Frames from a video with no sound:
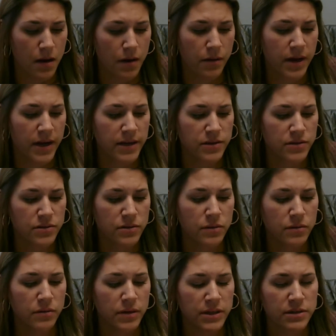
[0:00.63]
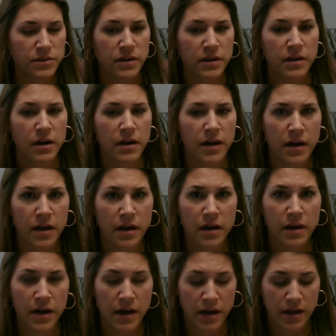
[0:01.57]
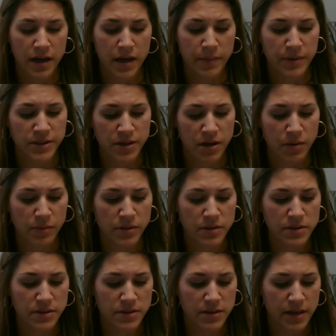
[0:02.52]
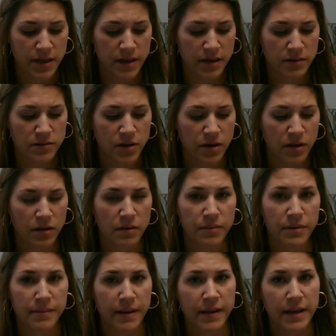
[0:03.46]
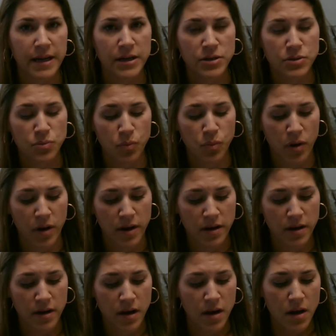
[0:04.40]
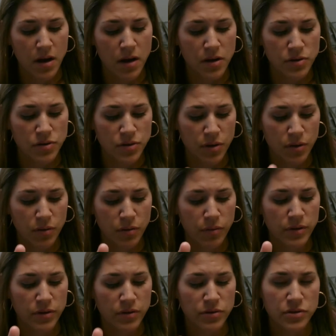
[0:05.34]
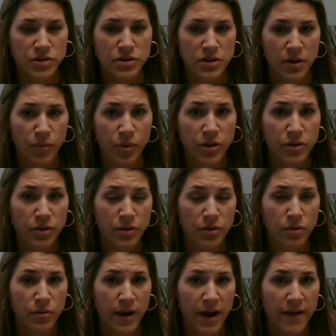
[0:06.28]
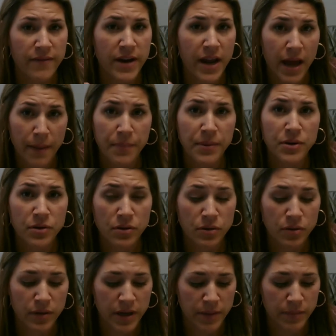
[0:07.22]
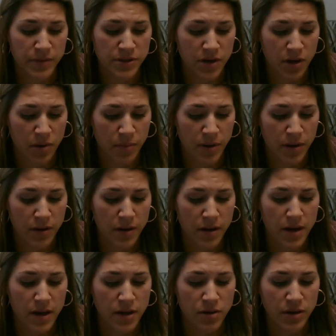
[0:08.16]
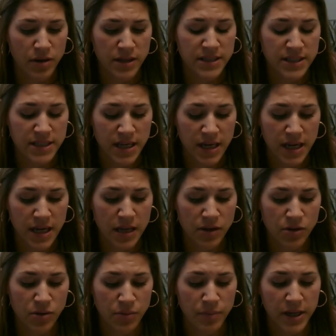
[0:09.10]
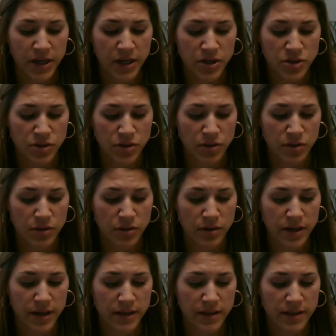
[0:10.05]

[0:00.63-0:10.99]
Okay, so let's look at our hematomas and talk a little bit about each one. So with you have an epidural hematoma, you can see in your picture